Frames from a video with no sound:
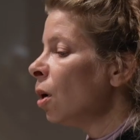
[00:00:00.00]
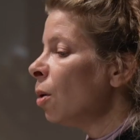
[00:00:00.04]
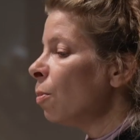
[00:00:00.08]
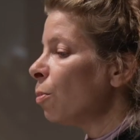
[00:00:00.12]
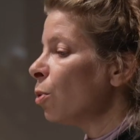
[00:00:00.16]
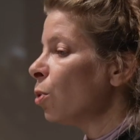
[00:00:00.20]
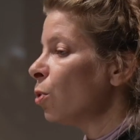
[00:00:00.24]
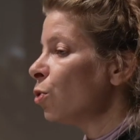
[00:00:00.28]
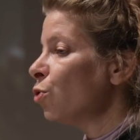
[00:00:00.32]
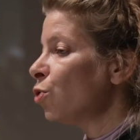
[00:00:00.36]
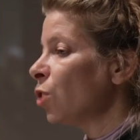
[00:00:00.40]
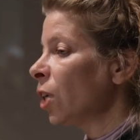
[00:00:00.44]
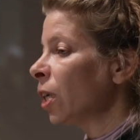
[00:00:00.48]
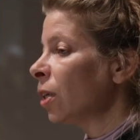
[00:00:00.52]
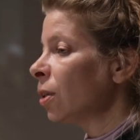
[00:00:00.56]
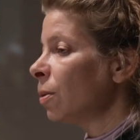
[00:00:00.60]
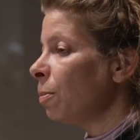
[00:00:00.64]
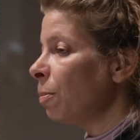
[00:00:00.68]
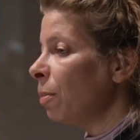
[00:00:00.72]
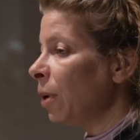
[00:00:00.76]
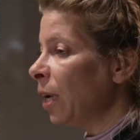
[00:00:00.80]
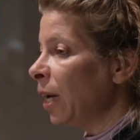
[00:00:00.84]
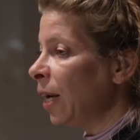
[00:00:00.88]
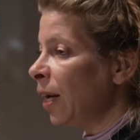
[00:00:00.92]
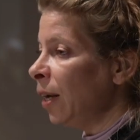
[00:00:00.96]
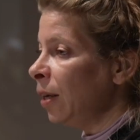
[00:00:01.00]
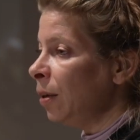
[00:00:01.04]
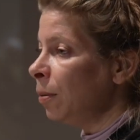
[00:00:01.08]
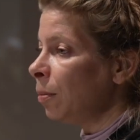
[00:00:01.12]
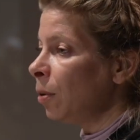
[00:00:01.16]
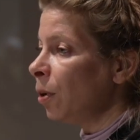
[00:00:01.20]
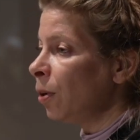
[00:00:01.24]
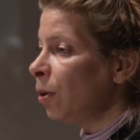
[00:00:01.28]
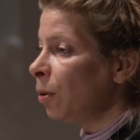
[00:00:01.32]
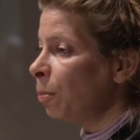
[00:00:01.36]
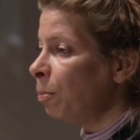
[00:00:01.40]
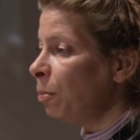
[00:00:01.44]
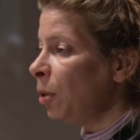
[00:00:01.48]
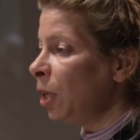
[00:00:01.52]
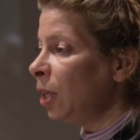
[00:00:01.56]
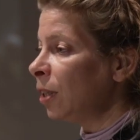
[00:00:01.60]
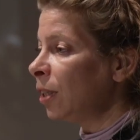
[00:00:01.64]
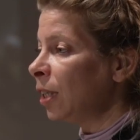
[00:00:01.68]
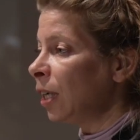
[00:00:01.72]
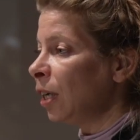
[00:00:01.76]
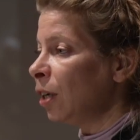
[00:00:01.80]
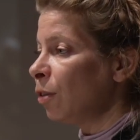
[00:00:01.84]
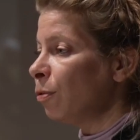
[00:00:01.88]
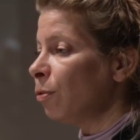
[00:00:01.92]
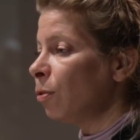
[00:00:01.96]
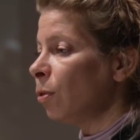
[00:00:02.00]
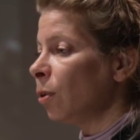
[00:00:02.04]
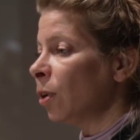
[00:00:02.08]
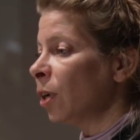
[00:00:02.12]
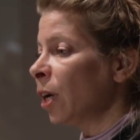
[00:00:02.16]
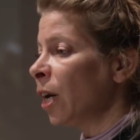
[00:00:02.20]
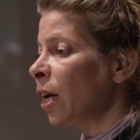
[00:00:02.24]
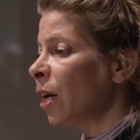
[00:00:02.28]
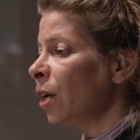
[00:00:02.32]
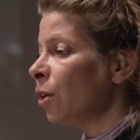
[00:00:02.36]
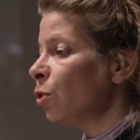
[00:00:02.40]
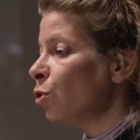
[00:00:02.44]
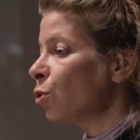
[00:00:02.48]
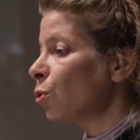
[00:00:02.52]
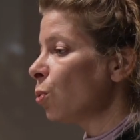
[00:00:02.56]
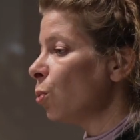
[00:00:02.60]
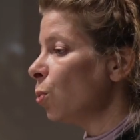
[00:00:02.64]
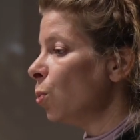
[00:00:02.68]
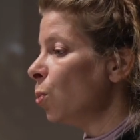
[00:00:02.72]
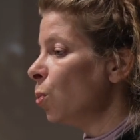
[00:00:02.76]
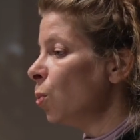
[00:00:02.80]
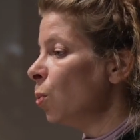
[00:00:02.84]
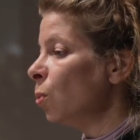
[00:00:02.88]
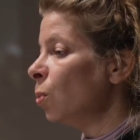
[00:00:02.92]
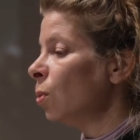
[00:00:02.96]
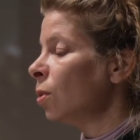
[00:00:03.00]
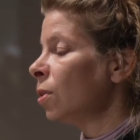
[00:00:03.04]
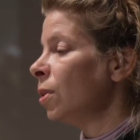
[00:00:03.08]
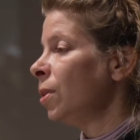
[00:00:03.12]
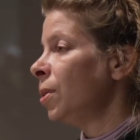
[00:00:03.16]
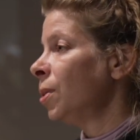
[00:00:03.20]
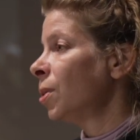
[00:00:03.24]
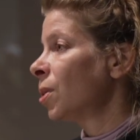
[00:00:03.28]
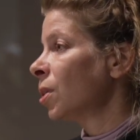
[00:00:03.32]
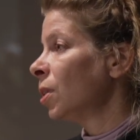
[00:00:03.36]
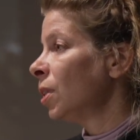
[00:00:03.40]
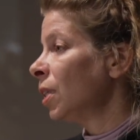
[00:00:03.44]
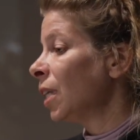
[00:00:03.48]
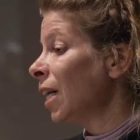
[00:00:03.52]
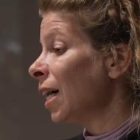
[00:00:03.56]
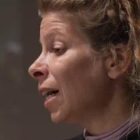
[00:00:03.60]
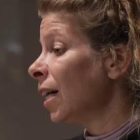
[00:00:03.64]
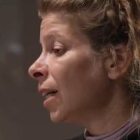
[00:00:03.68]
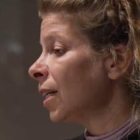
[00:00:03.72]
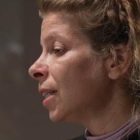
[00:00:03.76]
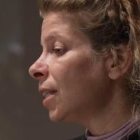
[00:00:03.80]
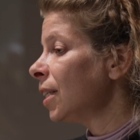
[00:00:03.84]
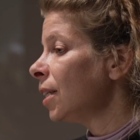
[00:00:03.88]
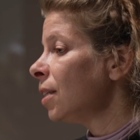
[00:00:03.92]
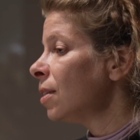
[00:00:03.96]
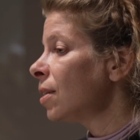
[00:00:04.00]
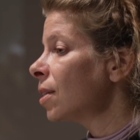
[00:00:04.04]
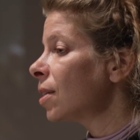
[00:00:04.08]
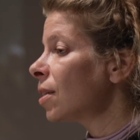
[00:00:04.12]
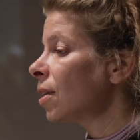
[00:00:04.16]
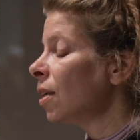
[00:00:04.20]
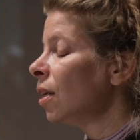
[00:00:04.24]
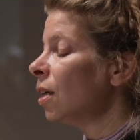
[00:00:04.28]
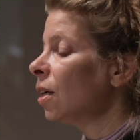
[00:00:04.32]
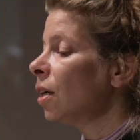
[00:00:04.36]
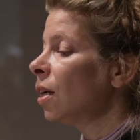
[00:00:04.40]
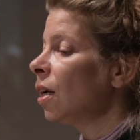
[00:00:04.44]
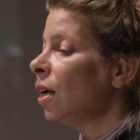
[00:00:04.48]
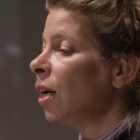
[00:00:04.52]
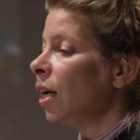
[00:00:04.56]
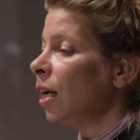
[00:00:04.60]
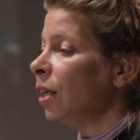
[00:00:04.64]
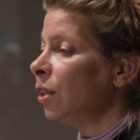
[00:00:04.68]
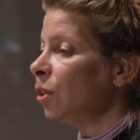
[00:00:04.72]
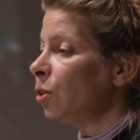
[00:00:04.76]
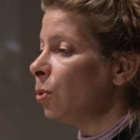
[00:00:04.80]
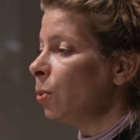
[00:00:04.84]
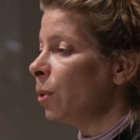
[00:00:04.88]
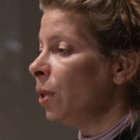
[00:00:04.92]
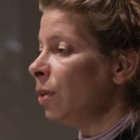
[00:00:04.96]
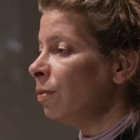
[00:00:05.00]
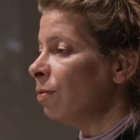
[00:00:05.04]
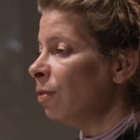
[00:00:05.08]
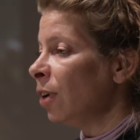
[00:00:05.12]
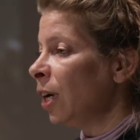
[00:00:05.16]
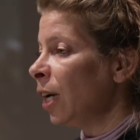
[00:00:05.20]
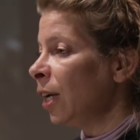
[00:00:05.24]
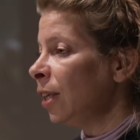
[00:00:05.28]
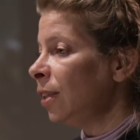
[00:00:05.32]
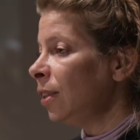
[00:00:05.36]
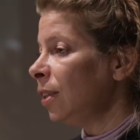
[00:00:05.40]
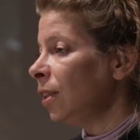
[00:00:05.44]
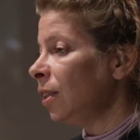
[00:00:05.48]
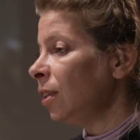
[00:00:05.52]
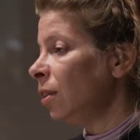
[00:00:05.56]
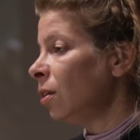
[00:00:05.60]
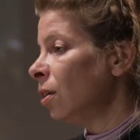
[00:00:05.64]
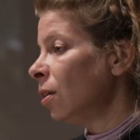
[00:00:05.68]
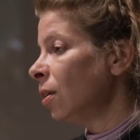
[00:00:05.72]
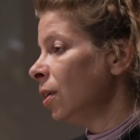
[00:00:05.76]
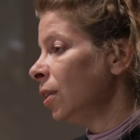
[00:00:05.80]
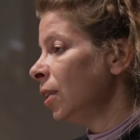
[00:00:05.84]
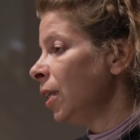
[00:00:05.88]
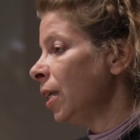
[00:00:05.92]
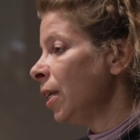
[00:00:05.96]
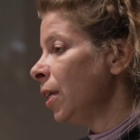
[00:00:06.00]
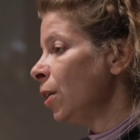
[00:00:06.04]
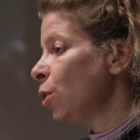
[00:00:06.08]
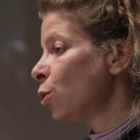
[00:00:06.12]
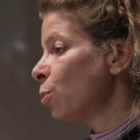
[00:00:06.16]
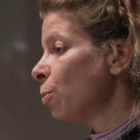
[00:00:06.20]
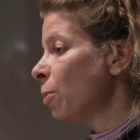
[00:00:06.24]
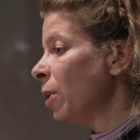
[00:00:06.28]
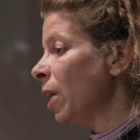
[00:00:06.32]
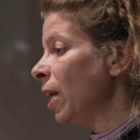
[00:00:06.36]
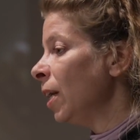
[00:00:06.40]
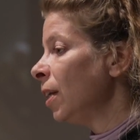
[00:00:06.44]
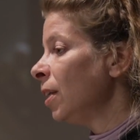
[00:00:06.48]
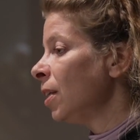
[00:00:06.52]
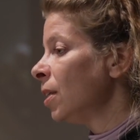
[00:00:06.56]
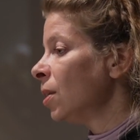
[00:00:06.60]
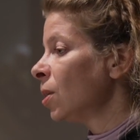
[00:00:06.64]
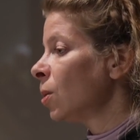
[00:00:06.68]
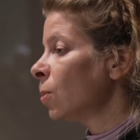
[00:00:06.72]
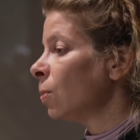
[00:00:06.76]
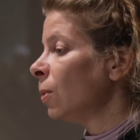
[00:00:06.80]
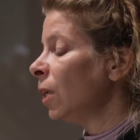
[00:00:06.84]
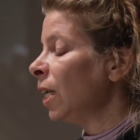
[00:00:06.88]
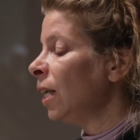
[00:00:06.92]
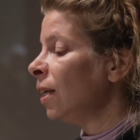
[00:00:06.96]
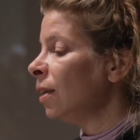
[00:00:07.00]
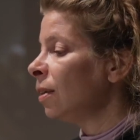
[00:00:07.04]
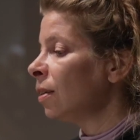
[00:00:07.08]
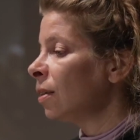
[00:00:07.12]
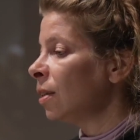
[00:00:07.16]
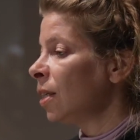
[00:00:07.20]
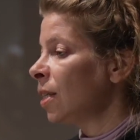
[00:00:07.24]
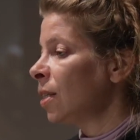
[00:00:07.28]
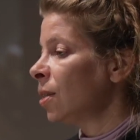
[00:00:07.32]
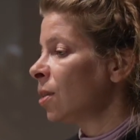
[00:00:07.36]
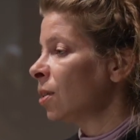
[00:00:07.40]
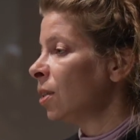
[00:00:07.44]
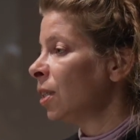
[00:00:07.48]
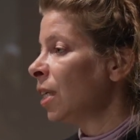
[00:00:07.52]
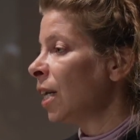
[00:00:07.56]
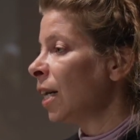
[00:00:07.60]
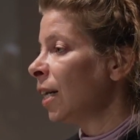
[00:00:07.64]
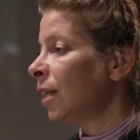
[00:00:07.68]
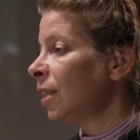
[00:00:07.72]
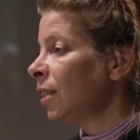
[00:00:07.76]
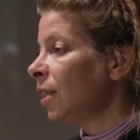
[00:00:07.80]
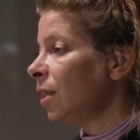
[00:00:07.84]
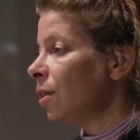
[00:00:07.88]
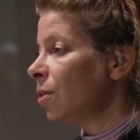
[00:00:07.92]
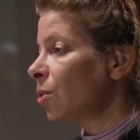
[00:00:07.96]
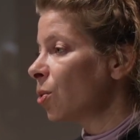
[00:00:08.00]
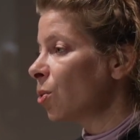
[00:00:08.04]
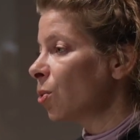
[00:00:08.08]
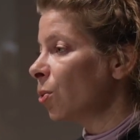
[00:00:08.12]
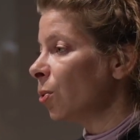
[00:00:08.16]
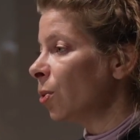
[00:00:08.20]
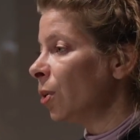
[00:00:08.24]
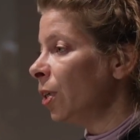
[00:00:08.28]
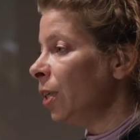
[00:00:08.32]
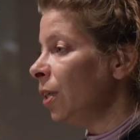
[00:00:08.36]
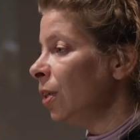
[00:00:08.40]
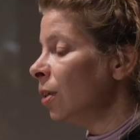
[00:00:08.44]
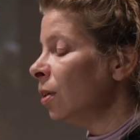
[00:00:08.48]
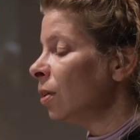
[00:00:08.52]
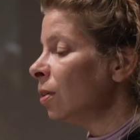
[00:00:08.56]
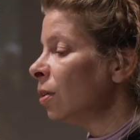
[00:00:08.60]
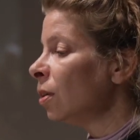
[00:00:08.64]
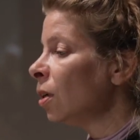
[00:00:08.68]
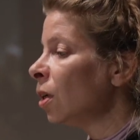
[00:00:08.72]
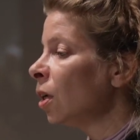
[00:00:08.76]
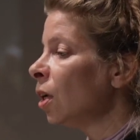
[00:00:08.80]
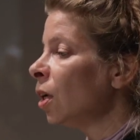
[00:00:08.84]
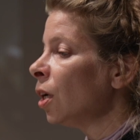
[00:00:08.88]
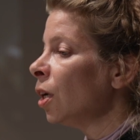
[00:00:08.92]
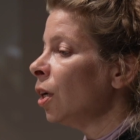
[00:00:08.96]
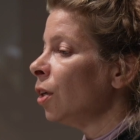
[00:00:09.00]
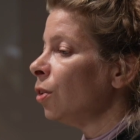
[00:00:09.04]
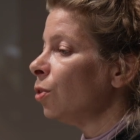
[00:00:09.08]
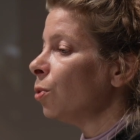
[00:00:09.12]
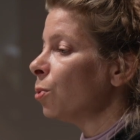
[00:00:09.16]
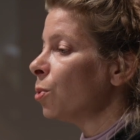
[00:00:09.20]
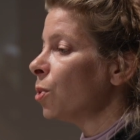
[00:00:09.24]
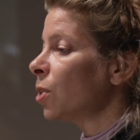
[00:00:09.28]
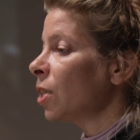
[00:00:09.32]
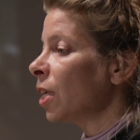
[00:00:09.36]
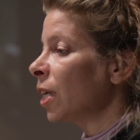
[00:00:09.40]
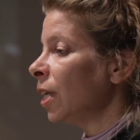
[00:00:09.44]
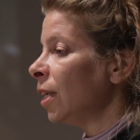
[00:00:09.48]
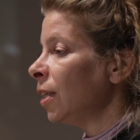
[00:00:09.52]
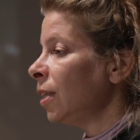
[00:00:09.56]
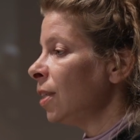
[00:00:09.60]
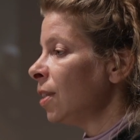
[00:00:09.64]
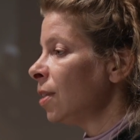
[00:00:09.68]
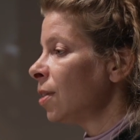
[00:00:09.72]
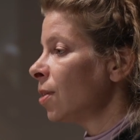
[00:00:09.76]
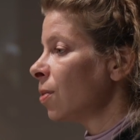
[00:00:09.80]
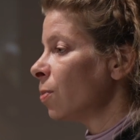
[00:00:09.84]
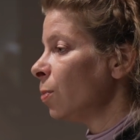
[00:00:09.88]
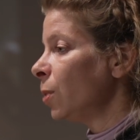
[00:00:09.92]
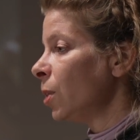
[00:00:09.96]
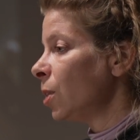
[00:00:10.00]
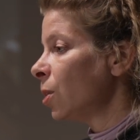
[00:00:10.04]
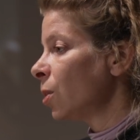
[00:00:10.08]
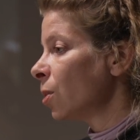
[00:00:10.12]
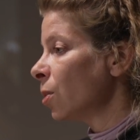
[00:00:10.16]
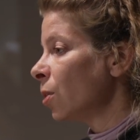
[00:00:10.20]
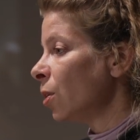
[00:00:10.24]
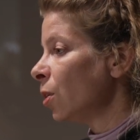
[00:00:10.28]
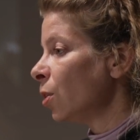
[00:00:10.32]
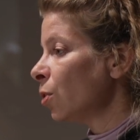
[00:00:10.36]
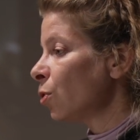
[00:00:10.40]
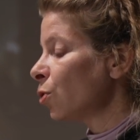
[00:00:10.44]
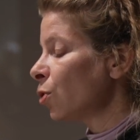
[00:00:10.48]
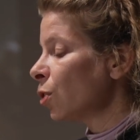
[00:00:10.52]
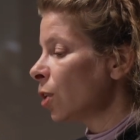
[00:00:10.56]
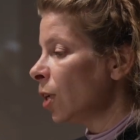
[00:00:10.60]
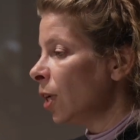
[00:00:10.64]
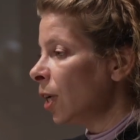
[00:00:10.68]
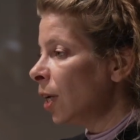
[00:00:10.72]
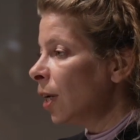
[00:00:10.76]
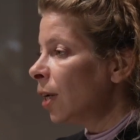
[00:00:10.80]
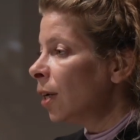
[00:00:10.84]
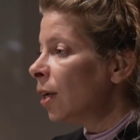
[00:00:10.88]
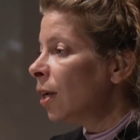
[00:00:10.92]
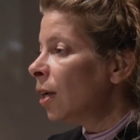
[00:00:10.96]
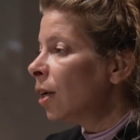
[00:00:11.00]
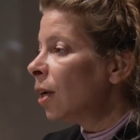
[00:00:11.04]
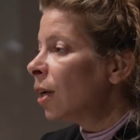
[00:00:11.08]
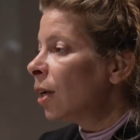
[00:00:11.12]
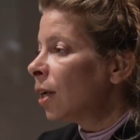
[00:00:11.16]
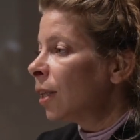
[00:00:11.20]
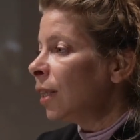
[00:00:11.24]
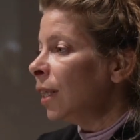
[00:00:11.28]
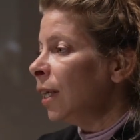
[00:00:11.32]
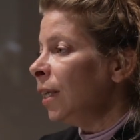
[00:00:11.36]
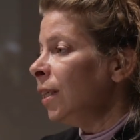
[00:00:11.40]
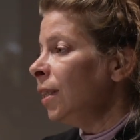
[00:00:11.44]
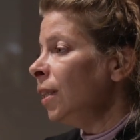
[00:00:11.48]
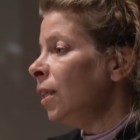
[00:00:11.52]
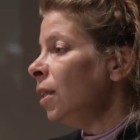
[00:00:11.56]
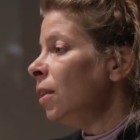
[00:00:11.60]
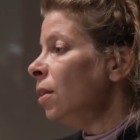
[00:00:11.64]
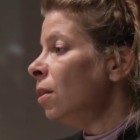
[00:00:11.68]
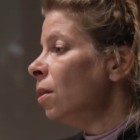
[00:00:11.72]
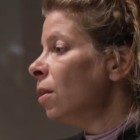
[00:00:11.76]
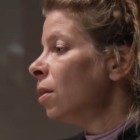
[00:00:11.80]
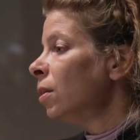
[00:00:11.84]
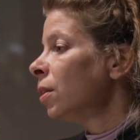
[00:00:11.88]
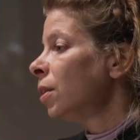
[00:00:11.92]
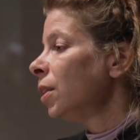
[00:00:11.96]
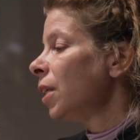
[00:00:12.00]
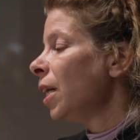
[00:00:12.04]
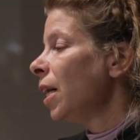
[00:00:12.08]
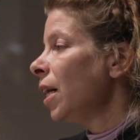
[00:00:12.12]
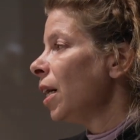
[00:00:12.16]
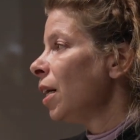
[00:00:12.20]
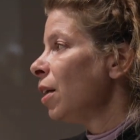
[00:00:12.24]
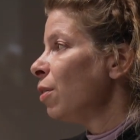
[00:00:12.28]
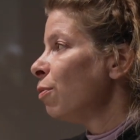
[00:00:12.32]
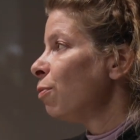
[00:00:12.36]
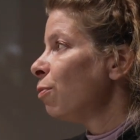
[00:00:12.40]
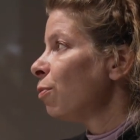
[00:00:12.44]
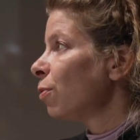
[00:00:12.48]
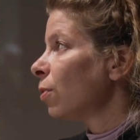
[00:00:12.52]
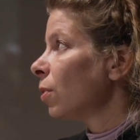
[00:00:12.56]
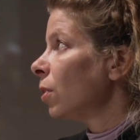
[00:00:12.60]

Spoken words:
project by Peter Forgács, who is an artist, and who invited András Bán as well as an art historian to start this research. They did not have